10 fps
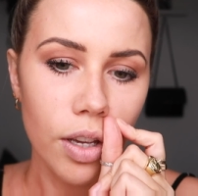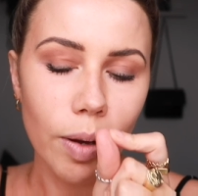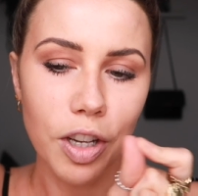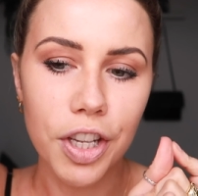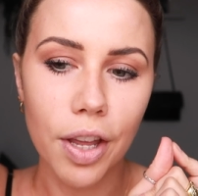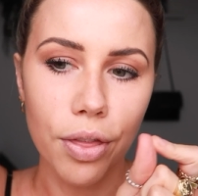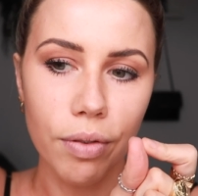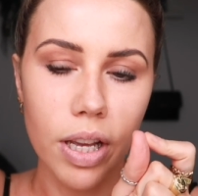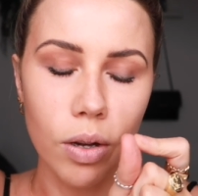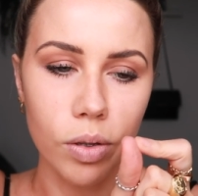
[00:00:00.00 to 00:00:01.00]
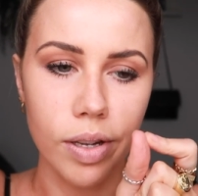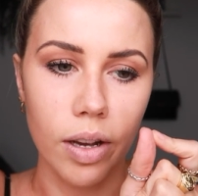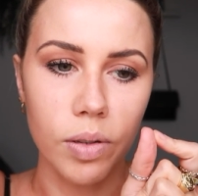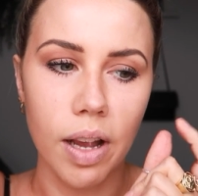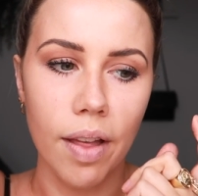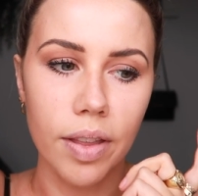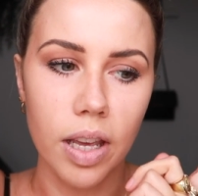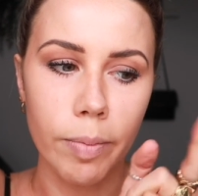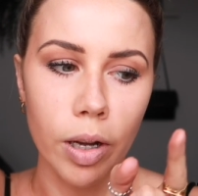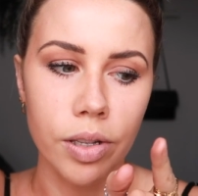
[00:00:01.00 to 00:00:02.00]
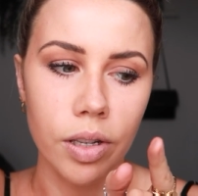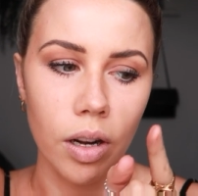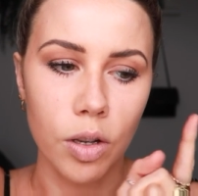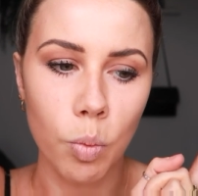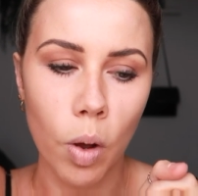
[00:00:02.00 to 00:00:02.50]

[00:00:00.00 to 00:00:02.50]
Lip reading: You actually get 3 cocktails at the masterclass.